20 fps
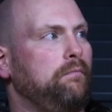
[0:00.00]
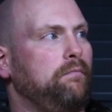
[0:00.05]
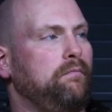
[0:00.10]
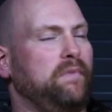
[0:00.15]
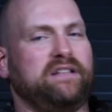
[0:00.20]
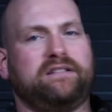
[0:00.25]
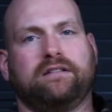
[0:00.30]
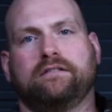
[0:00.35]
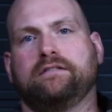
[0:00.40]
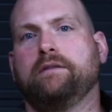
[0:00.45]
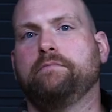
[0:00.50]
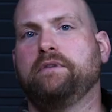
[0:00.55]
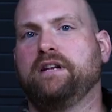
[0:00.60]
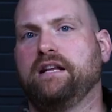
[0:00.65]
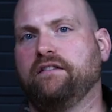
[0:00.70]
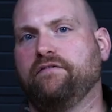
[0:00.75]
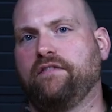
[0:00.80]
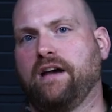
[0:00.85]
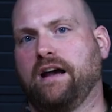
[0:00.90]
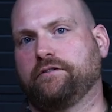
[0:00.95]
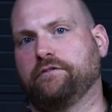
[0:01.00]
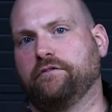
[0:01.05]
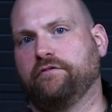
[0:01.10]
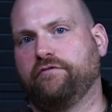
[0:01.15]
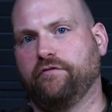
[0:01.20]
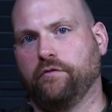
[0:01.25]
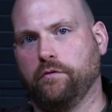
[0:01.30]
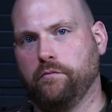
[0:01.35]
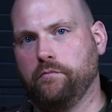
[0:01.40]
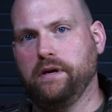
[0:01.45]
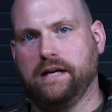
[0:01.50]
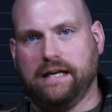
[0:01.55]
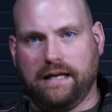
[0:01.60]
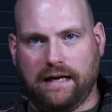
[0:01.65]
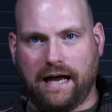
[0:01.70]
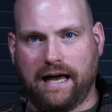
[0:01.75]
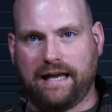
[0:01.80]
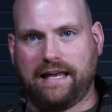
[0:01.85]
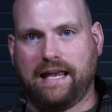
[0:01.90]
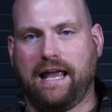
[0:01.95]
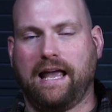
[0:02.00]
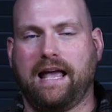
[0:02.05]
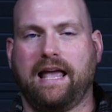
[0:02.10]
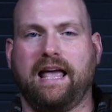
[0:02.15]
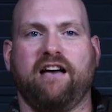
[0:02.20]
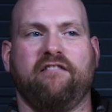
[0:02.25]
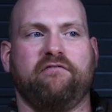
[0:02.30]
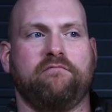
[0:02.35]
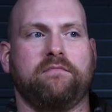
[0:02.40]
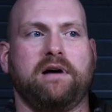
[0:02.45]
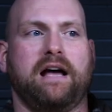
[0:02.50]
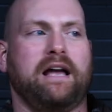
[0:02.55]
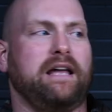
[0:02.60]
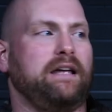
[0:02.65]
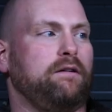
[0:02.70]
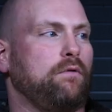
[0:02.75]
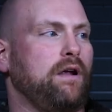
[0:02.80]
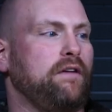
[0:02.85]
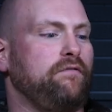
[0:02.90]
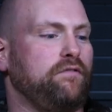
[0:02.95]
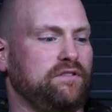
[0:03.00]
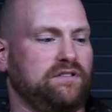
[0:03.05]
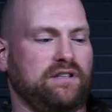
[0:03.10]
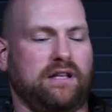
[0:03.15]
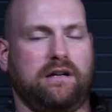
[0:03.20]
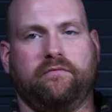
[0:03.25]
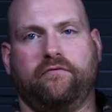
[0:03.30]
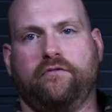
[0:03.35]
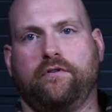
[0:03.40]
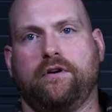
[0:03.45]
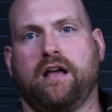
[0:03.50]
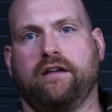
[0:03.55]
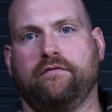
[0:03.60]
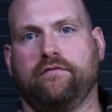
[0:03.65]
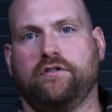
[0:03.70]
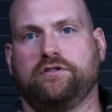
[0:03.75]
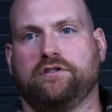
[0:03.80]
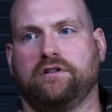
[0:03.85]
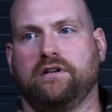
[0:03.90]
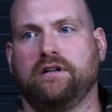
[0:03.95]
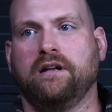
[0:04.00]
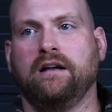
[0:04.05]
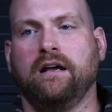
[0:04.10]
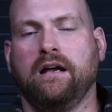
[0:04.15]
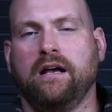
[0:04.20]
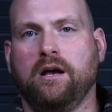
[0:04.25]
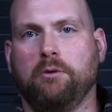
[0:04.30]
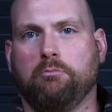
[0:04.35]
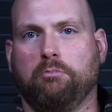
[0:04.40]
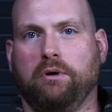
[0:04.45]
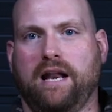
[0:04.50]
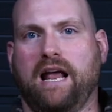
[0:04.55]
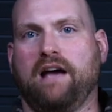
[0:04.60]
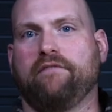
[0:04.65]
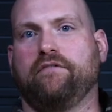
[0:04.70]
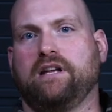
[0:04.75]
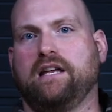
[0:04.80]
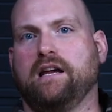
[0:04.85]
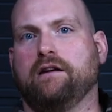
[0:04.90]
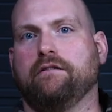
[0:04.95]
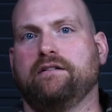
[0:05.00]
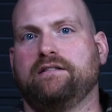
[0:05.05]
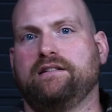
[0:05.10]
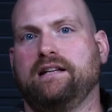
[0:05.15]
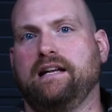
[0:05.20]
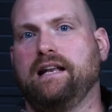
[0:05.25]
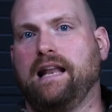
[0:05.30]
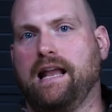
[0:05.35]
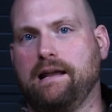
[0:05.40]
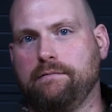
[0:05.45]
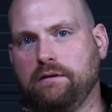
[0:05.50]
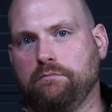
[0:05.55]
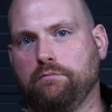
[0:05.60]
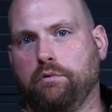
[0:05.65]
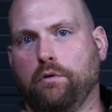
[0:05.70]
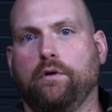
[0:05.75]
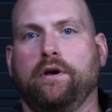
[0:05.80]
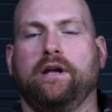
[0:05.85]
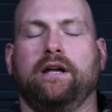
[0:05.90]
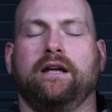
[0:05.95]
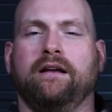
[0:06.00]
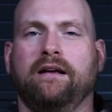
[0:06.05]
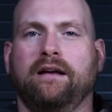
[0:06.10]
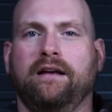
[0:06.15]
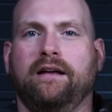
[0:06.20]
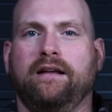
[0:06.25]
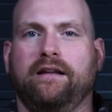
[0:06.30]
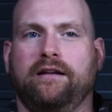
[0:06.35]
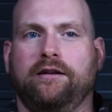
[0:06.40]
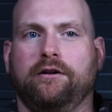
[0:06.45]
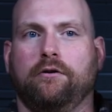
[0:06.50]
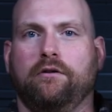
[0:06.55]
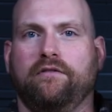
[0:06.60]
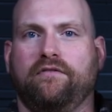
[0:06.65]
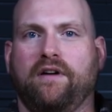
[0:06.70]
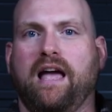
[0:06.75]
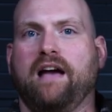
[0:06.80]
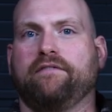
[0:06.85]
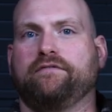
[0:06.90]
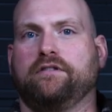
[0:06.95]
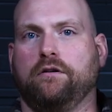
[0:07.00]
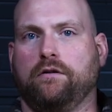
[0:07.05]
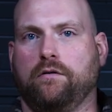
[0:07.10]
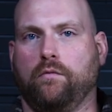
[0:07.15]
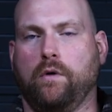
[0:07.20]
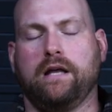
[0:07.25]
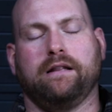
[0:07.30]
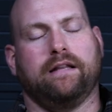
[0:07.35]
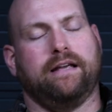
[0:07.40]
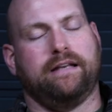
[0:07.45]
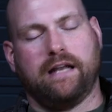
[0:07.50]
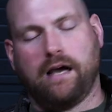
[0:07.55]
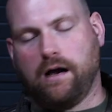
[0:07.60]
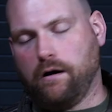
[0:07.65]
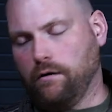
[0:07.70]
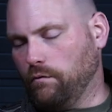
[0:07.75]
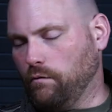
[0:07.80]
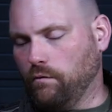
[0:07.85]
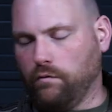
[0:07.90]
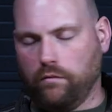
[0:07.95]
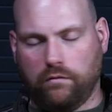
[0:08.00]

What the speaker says: it's a limiting factor for me. I can't have my rifle set up for night vision, but have a guaranteed aiming point, you know, if I have to go to white light. Now,